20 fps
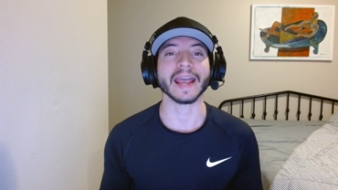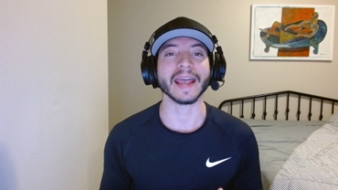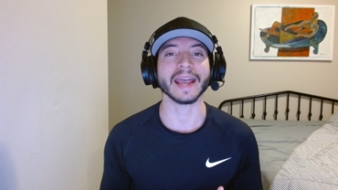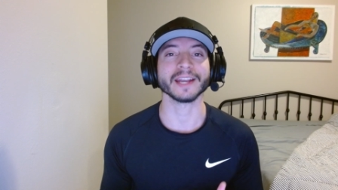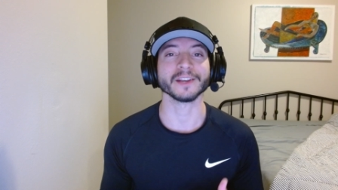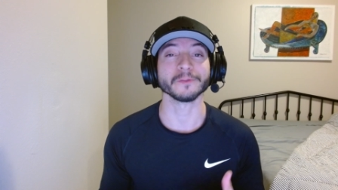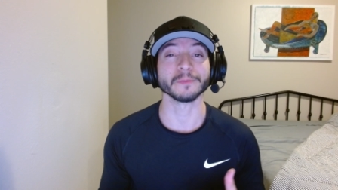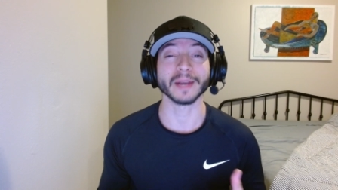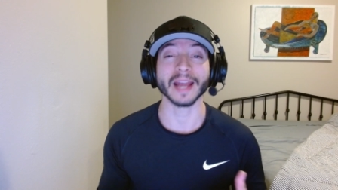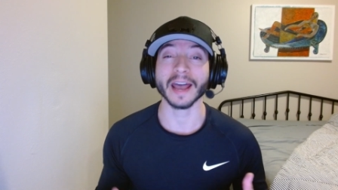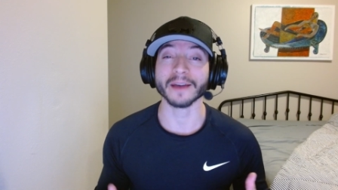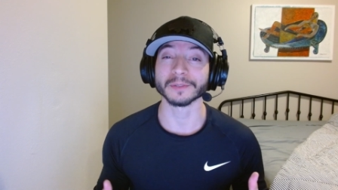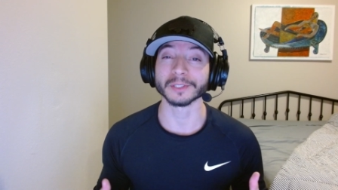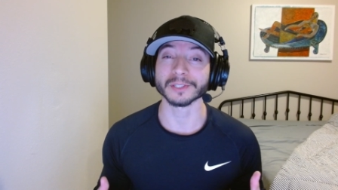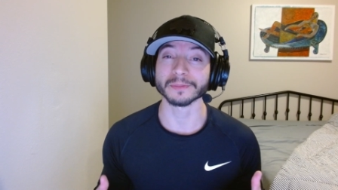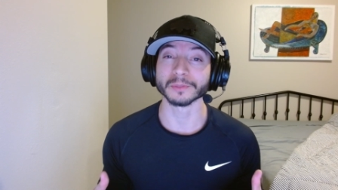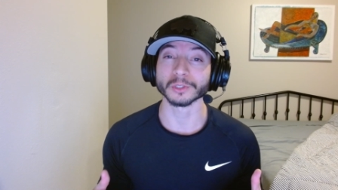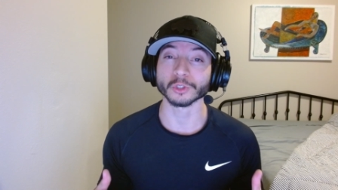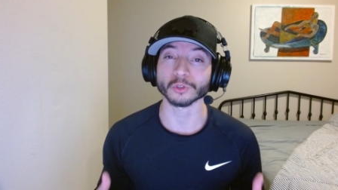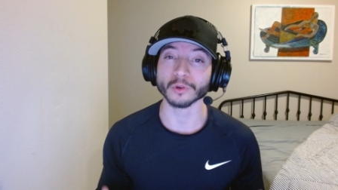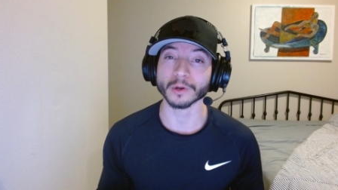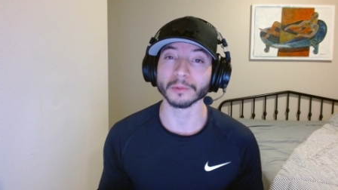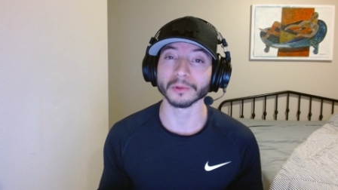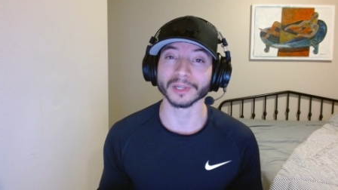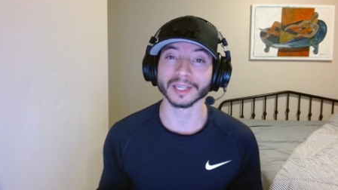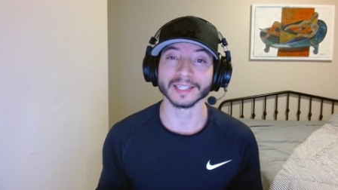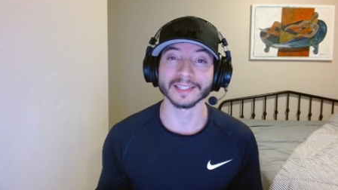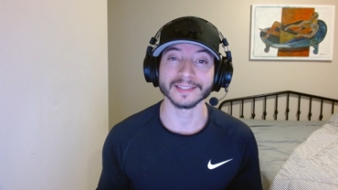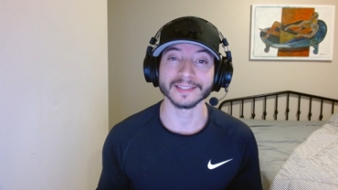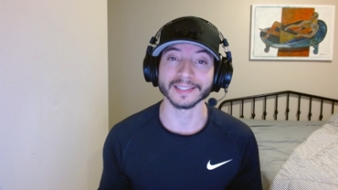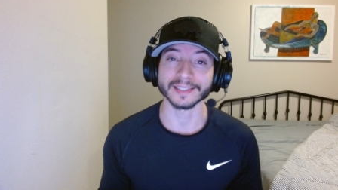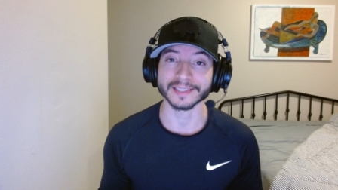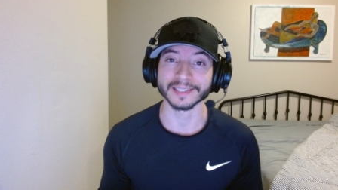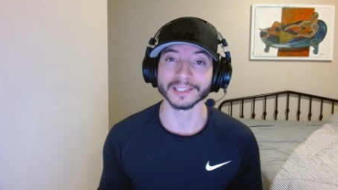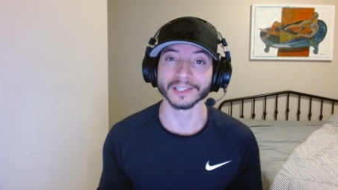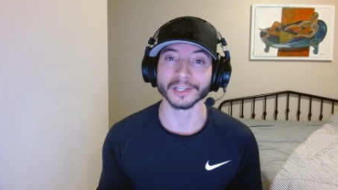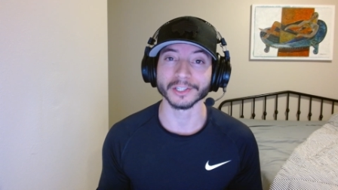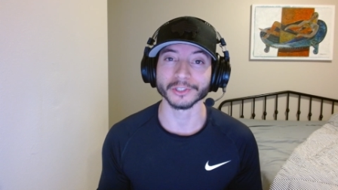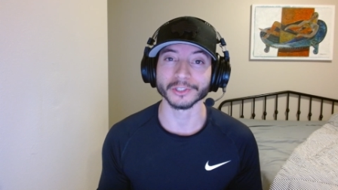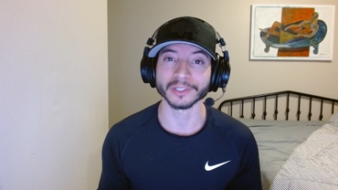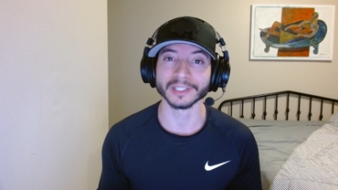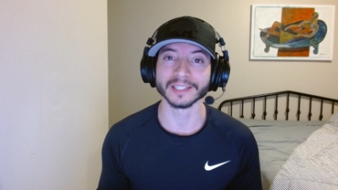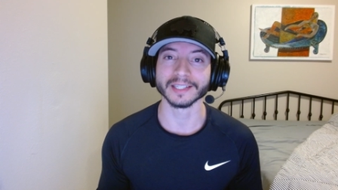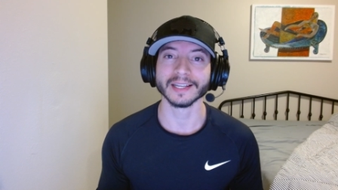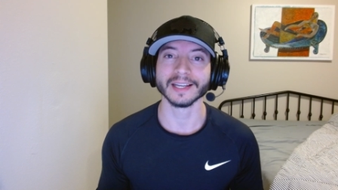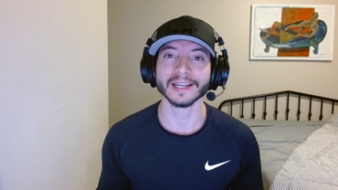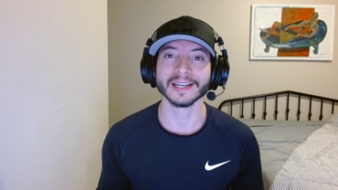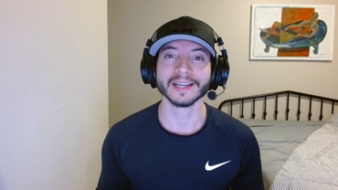and you've been having some trouble getting 1600,